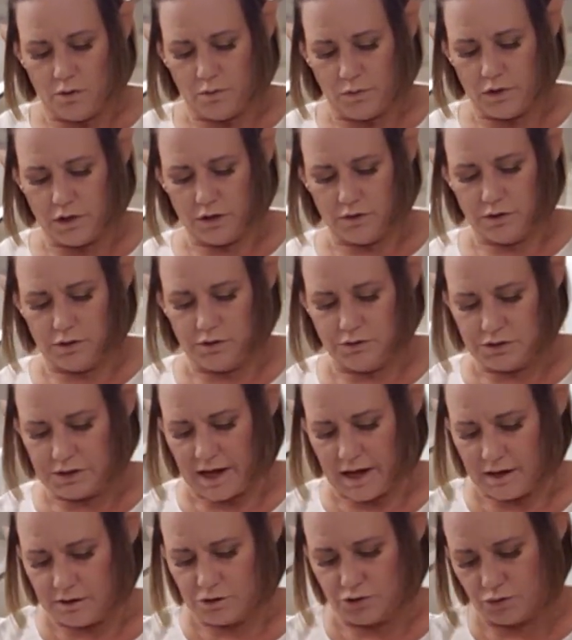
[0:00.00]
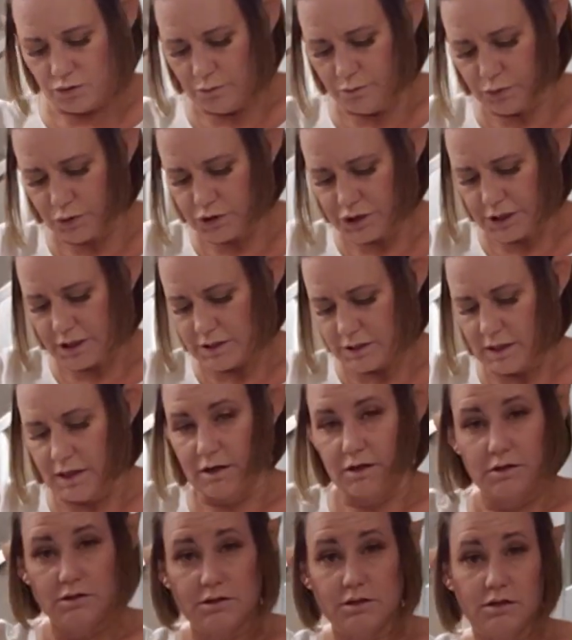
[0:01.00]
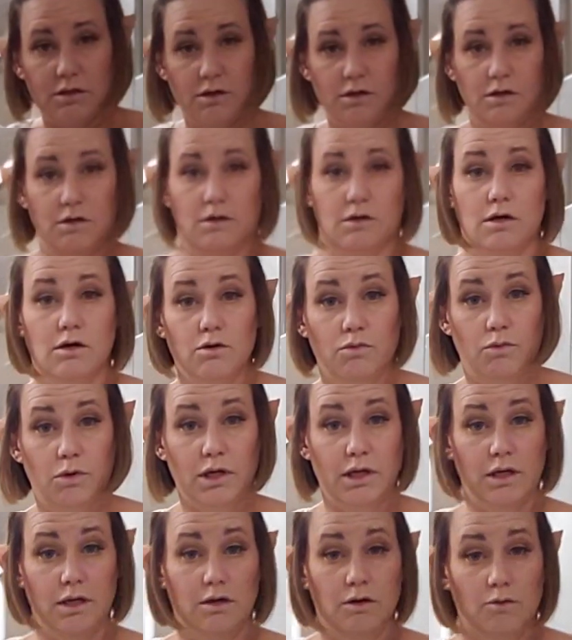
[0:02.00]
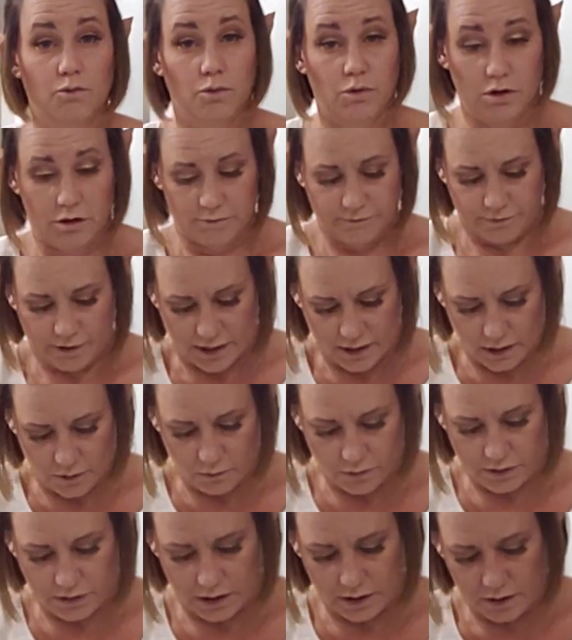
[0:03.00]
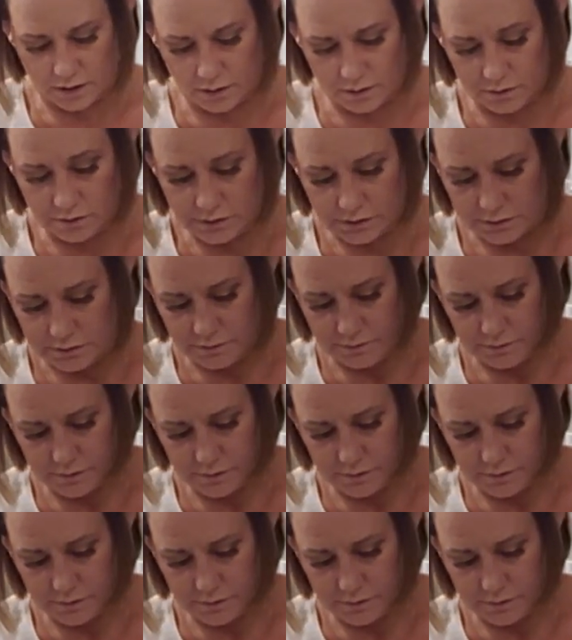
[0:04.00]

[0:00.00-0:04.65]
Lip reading: we don't use actual projectiles when we're fighting with arrows.